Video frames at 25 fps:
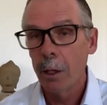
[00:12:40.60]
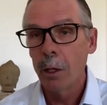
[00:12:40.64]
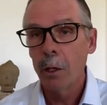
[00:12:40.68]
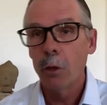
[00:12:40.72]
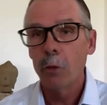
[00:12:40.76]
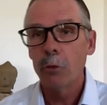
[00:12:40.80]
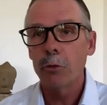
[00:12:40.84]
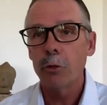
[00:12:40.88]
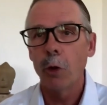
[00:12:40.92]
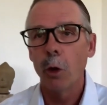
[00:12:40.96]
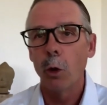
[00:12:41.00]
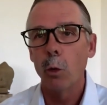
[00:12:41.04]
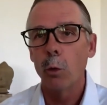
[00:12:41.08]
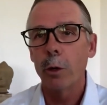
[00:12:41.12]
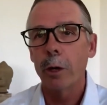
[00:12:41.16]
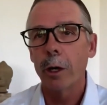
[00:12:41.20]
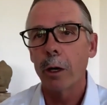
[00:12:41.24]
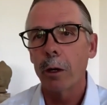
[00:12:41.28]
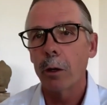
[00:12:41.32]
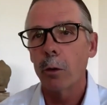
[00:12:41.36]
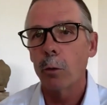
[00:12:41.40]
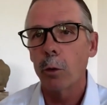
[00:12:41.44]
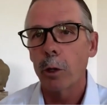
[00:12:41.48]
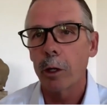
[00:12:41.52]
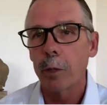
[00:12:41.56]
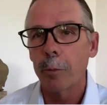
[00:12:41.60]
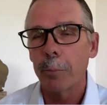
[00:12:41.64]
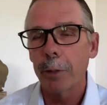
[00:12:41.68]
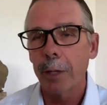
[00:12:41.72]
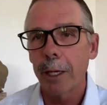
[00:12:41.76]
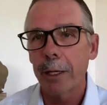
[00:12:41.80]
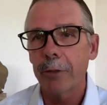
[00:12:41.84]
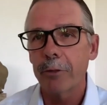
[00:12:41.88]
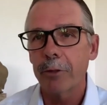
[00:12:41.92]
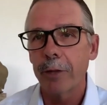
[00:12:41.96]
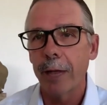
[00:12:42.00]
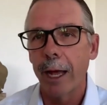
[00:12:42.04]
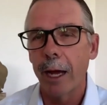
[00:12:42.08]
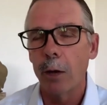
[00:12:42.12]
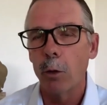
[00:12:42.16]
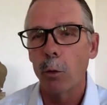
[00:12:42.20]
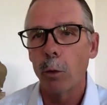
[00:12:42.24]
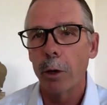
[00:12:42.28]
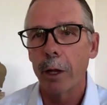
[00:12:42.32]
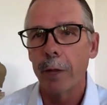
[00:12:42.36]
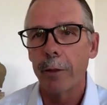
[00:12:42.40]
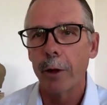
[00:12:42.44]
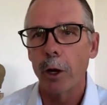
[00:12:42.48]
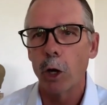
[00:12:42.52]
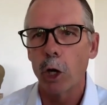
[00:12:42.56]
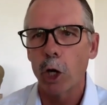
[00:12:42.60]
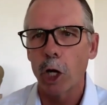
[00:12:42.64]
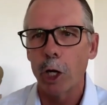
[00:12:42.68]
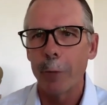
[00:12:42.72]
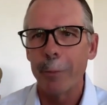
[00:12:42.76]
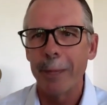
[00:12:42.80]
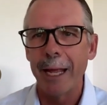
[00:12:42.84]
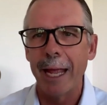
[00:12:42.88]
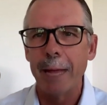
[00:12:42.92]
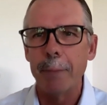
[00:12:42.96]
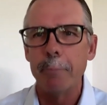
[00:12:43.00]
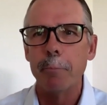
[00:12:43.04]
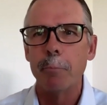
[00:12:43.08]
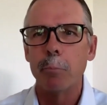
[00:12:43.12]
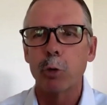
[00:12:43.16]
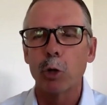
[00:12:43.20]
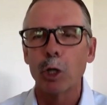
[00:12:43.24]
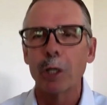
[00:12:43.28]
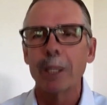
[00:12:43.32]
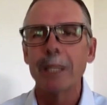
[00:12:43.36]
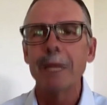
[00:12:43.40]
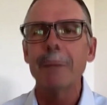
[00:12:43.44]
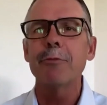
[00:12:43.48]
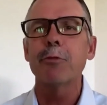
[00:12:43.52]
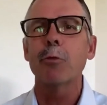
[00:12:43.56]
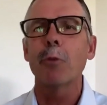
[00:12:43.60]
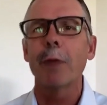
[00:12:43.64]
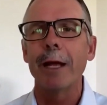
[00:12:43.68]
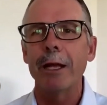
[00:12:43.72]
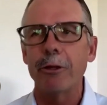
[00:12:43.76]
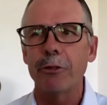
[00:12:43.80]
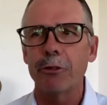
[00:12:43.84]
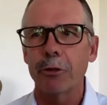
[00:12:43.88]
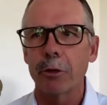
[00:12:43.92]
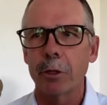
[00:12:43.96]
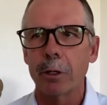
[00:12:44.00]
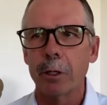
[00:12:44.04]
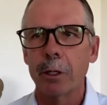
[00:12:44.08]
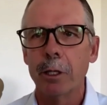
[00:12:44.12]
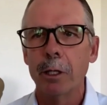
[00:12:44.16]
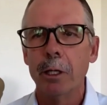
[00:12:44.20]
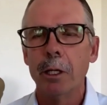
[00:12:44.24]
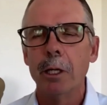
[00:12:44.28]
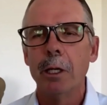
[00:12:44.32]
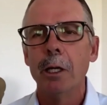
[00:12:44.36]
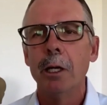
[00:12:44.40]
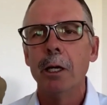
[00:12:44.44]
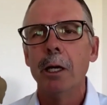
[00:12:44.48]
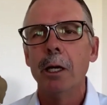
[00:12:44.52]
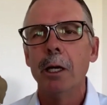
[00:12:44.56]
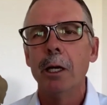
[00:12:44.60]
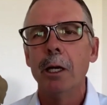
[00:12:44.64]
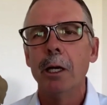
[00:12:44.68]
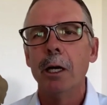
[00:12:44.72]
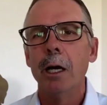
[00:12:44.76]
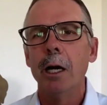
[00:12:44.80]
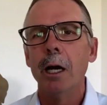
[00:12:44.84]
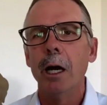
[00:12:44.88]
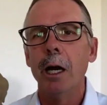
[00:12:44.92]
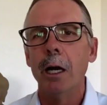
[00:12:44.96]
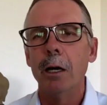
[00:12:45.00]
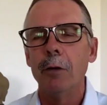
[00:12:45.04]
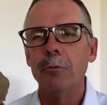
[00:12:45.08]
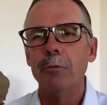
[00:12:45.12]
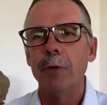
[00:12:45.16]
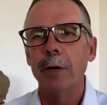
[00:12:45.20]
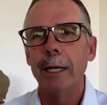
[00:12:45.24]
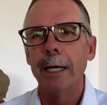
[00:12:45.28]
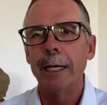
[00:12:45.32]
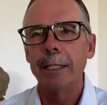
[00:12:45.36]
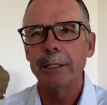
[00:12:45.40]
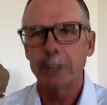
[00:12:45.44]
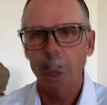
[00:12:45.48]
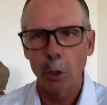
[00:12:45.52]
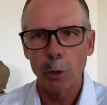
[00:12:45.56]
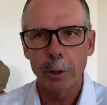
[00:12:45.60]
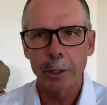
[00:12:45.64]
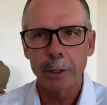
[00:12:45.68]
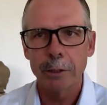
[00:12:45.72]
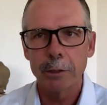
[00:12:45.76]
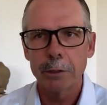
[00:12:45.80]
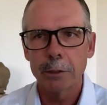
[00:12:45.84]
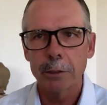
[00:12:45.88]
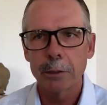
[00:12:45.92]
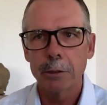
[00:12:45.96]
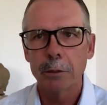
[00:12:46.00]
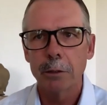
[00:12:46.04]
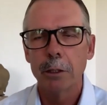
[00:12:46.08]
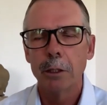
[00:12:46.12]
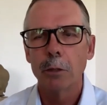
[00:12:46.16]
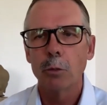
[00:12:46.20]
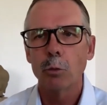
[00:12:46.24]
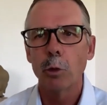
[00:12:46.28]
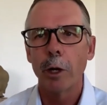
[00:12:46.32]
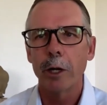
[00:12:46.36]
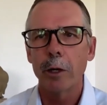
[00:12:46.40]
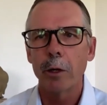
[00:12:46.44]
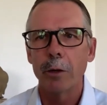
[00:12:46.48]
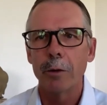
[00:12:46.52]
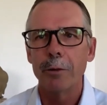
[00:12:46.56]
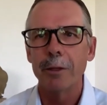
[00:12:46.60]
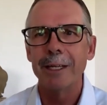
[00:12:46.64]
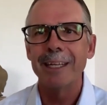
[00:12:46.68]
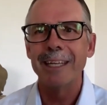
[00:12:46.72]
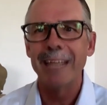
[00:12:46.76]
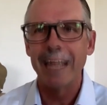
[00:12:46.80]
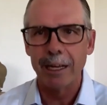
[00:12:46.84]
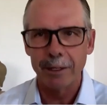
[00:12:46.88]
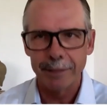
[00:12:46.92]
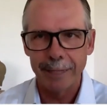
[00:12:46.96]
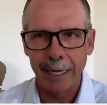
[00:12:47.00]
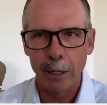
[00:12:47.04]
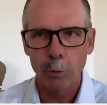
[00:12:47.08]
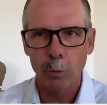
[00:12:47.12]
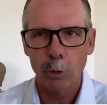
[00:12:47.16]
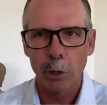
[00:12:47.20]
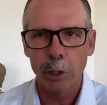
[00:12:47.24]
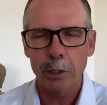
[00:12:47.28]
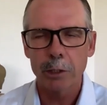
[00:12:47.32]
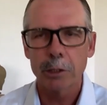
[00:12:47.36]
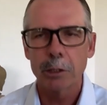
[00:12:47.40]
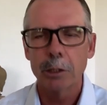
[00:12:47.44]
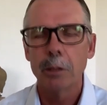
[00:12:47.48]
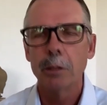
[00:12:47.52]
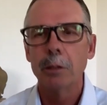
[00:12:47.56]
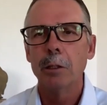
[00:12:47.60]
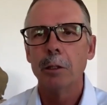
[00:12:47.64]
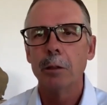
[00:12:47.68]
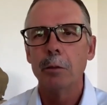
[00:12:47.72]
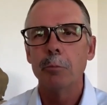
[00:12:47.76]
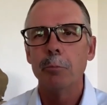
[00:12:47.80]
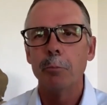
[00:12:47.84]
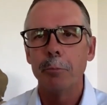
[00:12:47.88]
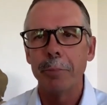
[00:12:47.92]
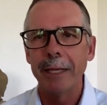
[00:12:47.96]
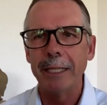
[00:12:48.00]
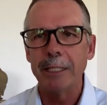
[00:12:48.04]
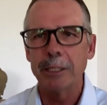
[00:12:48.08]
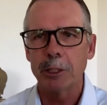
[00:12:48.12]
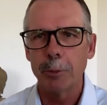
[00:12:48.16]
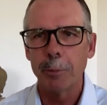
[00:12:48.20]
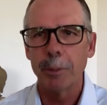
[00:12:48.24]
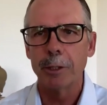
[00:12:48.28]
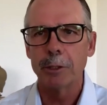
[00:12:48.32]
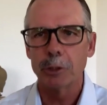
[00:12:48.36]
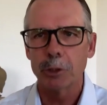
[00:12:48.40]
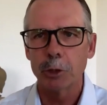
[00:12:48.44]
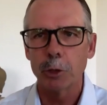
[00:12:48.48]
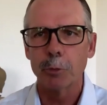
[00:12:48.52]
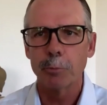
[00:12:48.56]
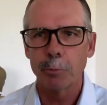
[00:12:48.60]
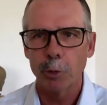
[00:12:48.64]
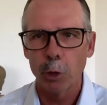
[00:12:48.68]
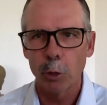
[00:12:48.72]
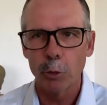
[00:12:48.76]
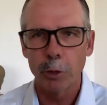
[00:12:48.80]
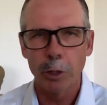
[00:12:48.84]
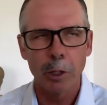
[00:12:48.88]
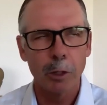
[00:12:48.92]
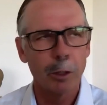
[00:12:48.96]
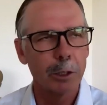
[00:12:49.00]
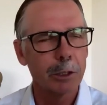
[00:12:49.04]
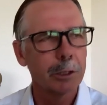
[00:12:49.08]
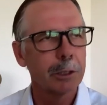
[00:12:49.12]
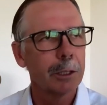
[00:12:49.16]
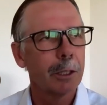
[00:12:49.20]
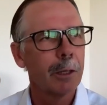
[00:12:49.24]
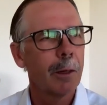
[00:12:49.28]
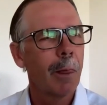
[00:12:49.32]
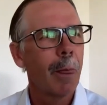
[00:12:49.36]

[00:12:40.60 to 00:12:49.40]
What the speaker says: So we're at a place now where there are going to be a proliferation of tokens run on networks based upon certain protocols.